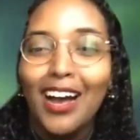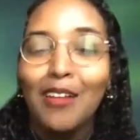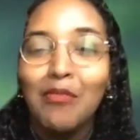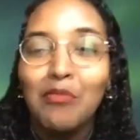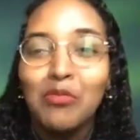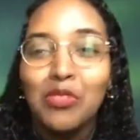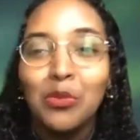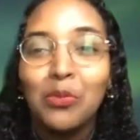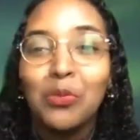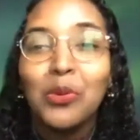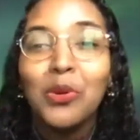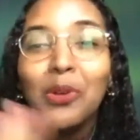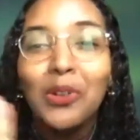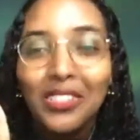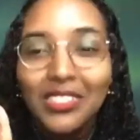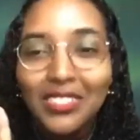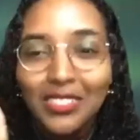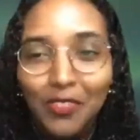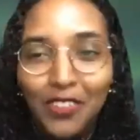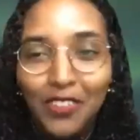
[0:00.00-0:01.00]
the
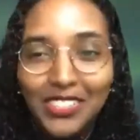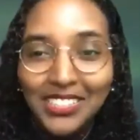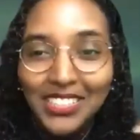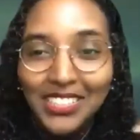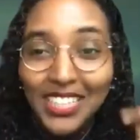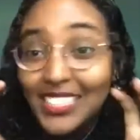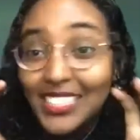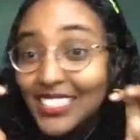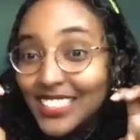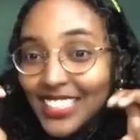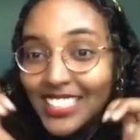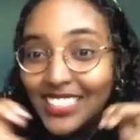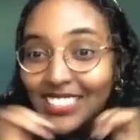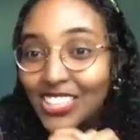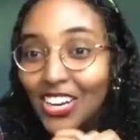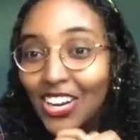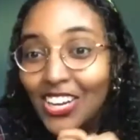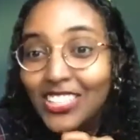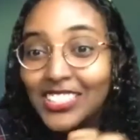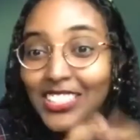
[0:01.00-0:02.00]
rules for seasons
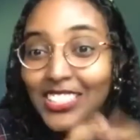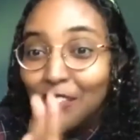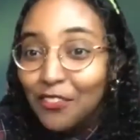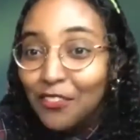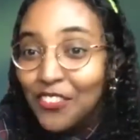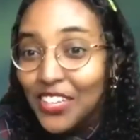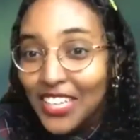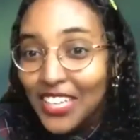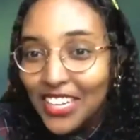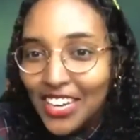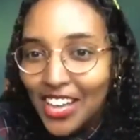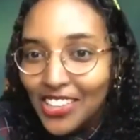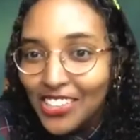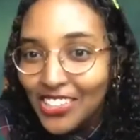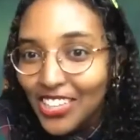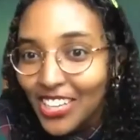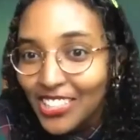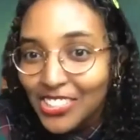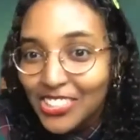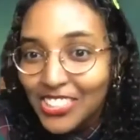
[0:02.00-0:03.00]
are different in other
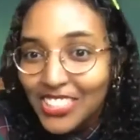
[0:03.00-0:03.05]
countries.